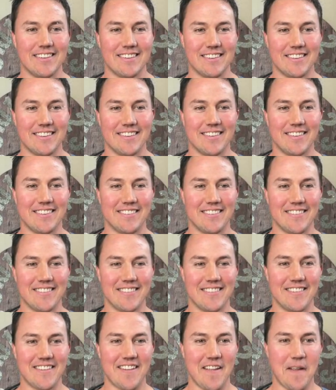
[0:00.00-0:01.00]

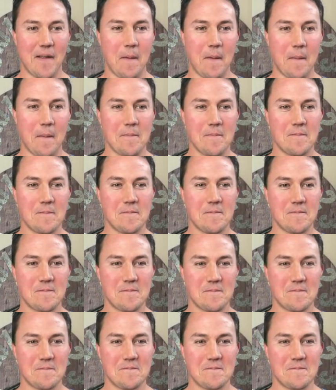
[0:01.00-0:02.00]

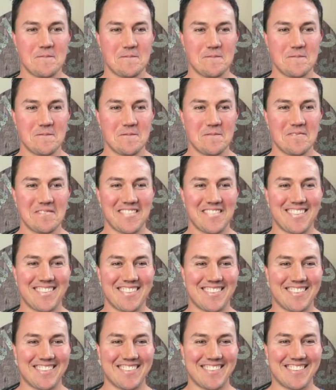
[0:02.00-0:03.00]

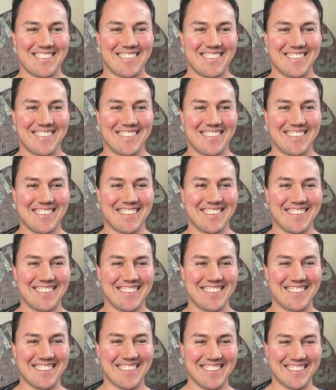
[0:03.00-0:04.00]

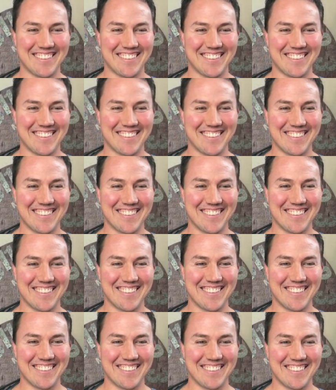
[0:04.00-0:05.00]

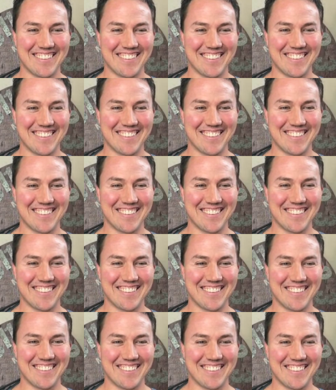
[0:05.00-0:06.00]

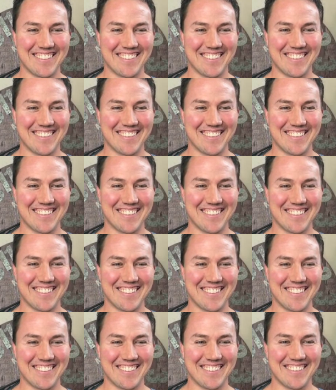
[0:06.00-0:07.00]

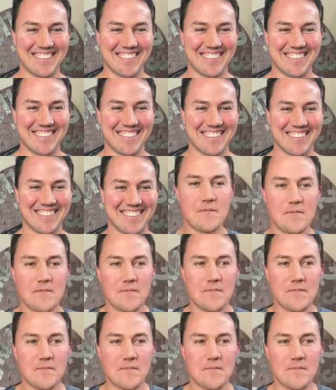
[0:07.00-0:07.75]
No words are spoken by the person on screen.